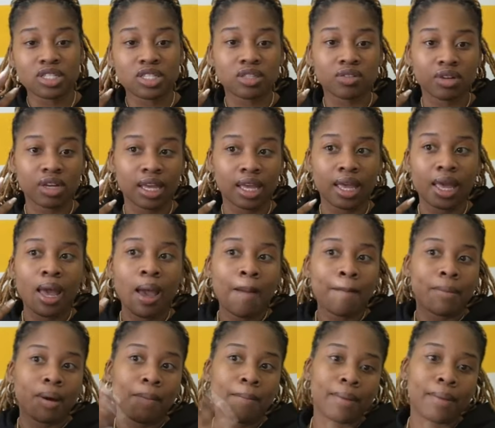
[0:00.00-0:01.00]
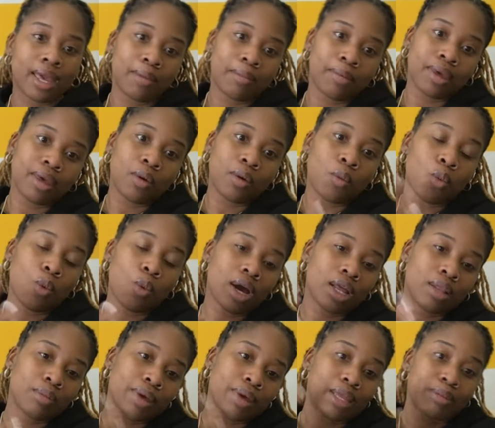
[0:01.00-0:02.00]
it's 3, but maybe
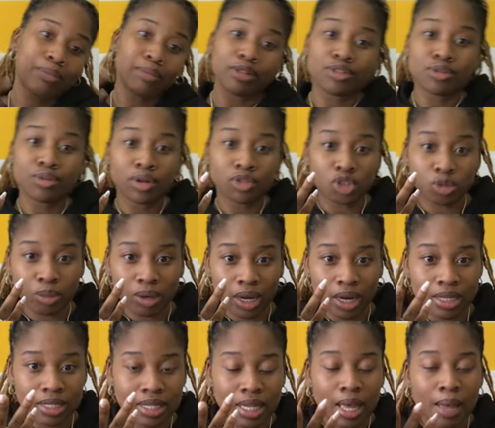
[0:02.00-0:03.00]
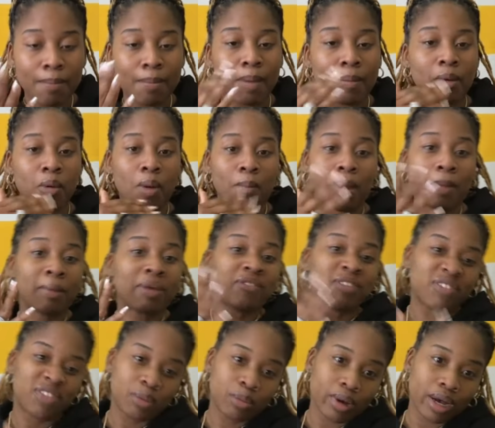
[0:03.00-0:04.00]
one paid me $200. Maybe one paid me
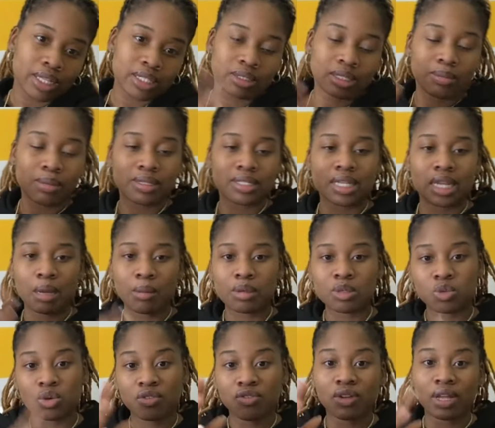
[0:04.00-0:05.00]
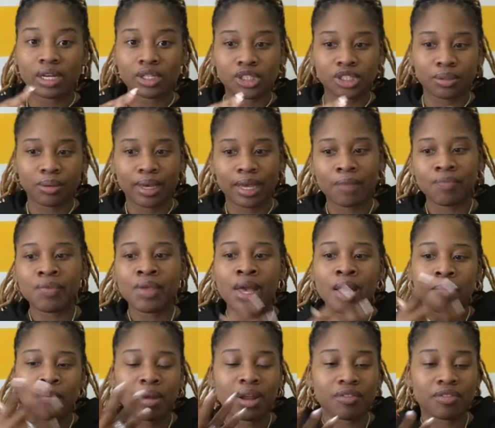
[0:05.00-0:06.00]
$50. So sometimes the numbers will fluctuate.
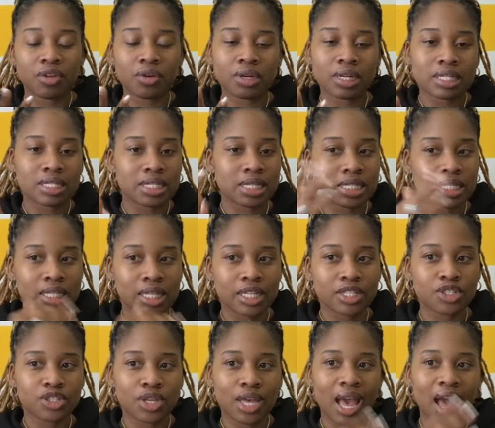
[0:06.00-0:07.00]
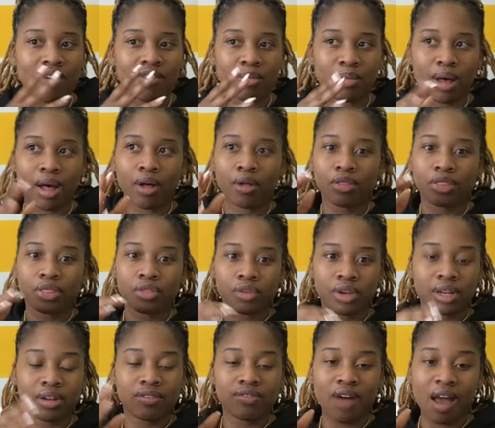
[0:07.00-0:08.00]
But if you consistently have about
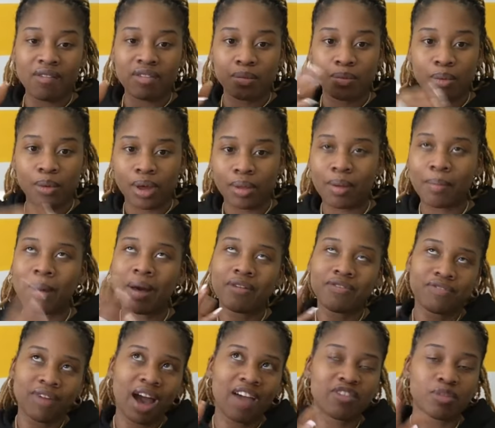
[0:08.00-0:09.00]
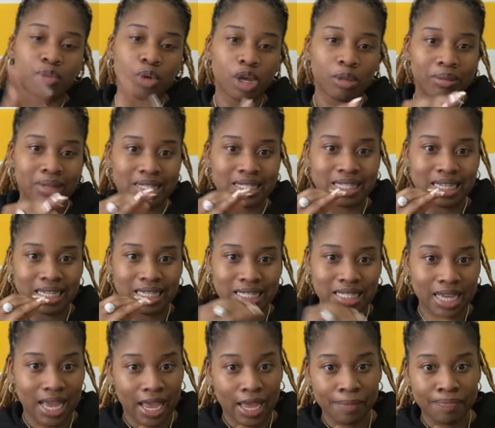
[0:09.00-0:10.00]
3 to 5 about 5 appointments a
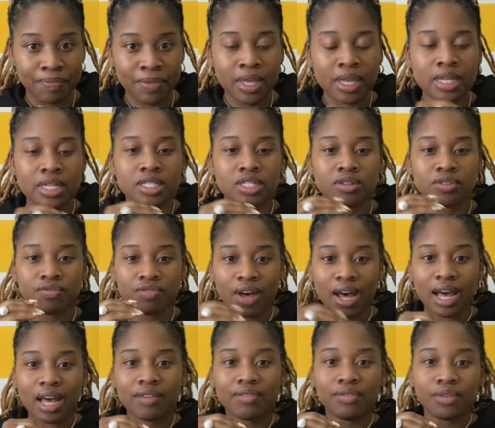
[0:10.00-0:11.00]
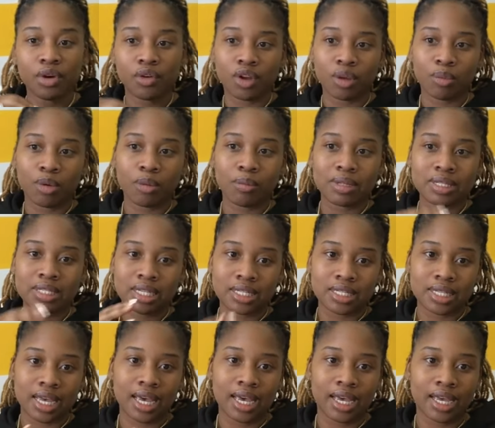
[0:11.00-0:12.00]
day, so 5 notary appointments a
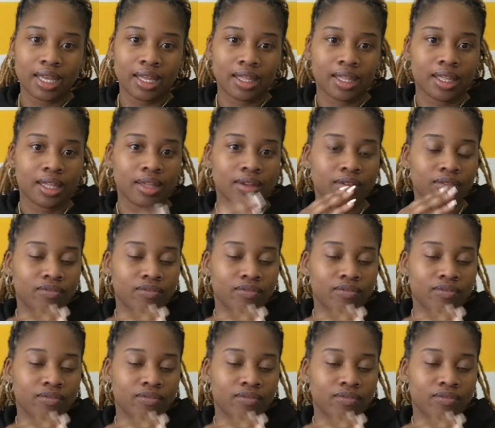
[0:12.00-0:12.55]
day,